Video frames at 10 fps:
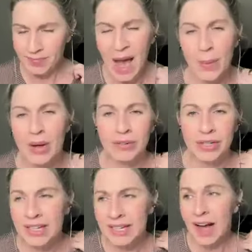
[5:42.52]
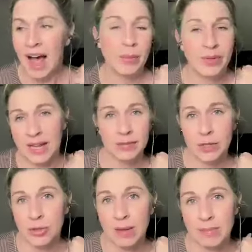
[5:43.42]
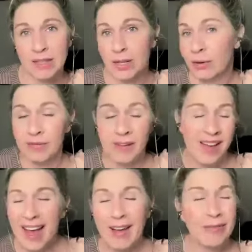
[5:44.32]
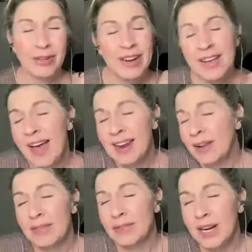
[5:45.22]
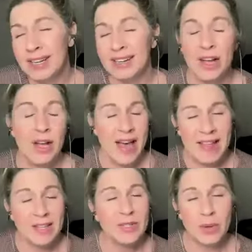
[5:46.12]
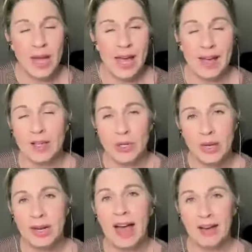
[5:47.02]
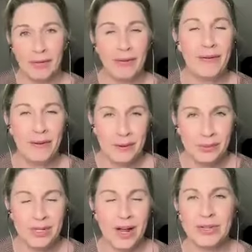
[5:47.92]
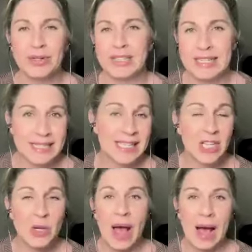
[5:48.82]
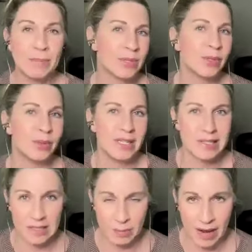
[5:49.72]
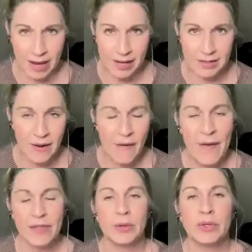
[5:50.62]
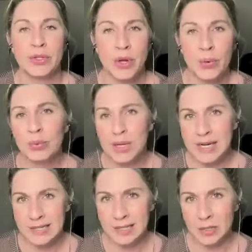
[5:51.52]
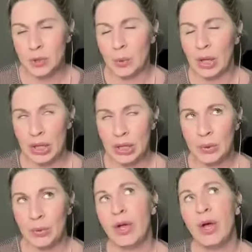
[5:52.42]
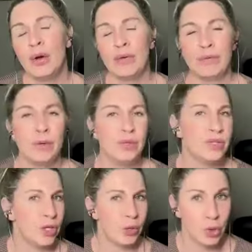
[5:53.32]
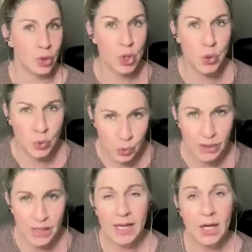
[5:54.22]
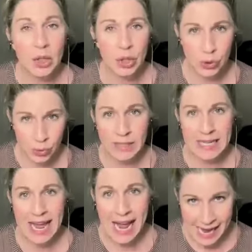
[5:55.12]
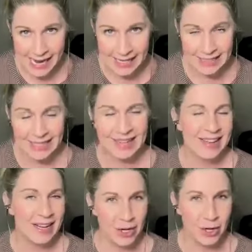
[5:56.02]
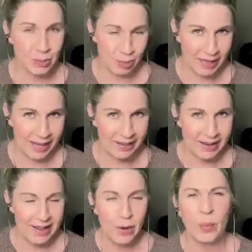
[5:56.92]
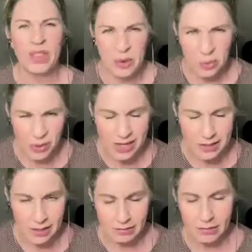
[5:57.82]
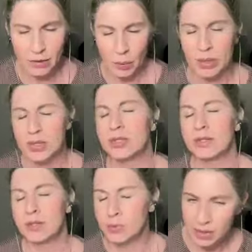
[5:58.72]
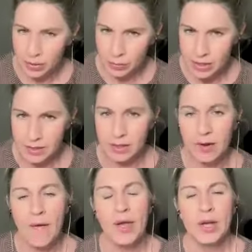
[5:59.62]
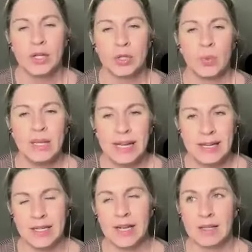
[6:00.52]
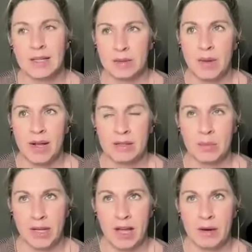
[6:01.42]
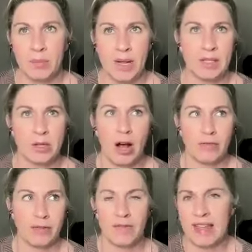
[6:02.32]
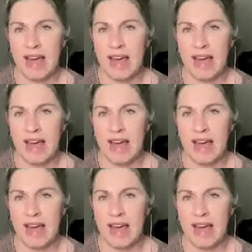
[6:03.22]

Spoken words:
However, I will never try meatloaf ever, and I'll never eat it. And that's okay. You can have foods on your list that you absolutely despise. There is no reason to include foods that you truly, truly hate in your plan within reason. Of course, there's within reason. So we like to customize a plan based off of